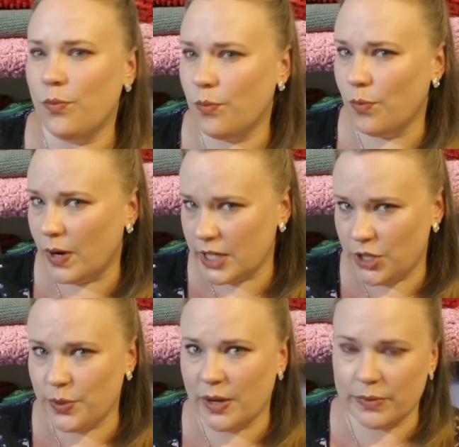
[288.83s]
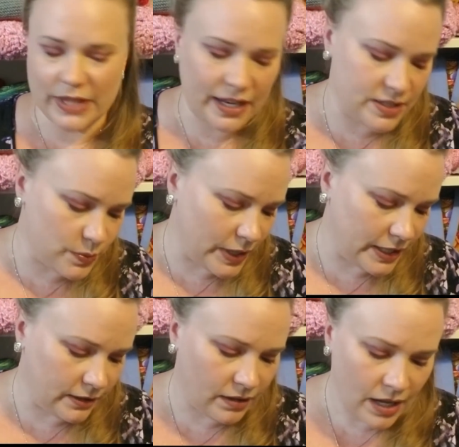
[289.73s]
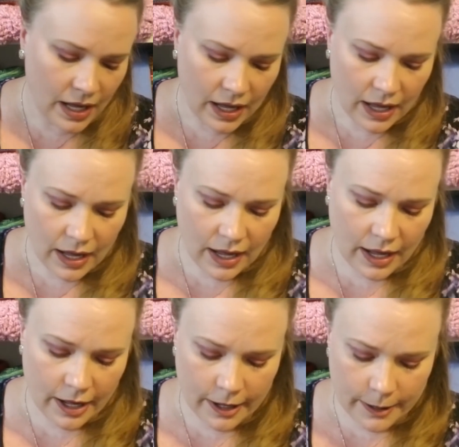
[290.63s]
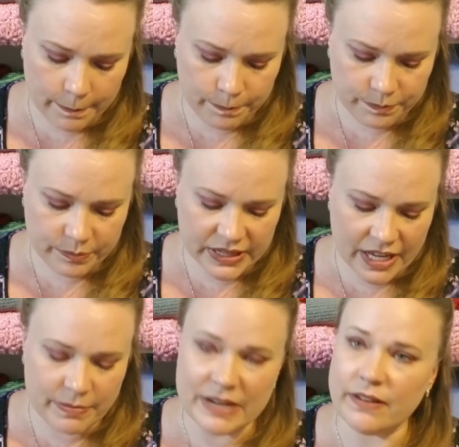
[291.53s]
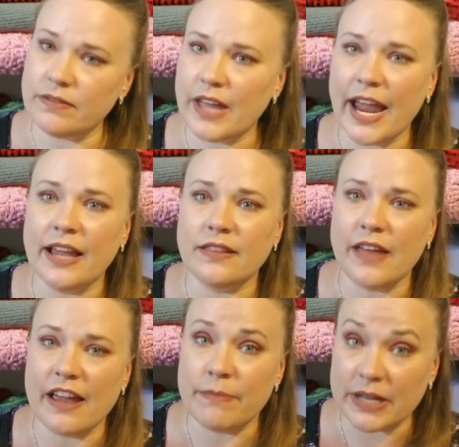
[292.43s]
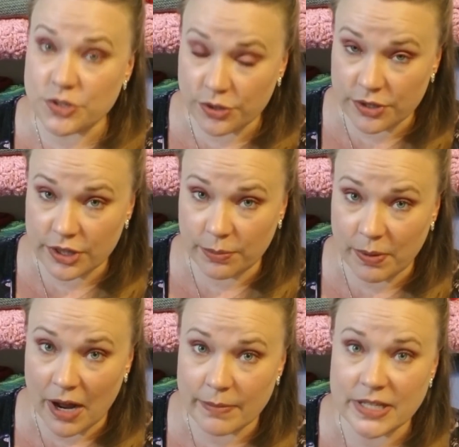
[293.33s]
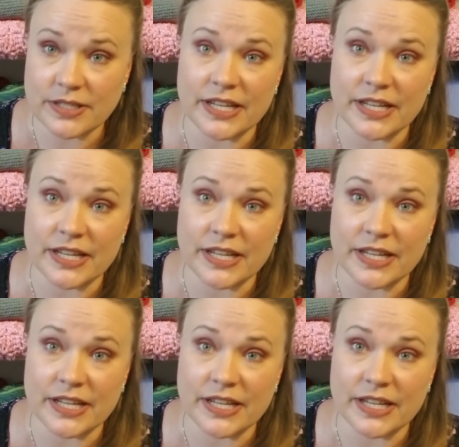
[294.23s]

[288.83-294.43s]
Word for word: what you get with that as well. But they have been true to their promise.